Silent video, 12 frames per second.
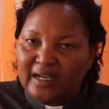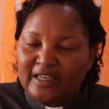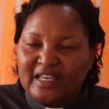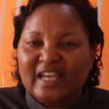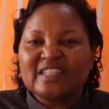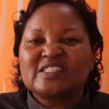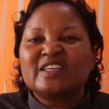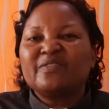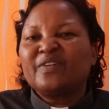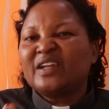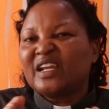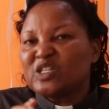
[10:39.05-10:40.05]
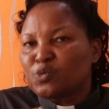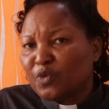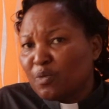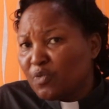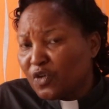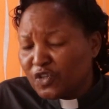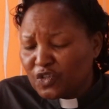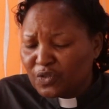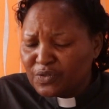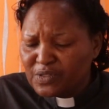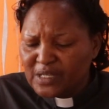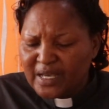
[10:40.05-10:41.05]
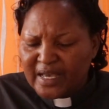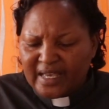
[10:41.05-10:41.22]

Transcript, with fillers: He has given us promotions.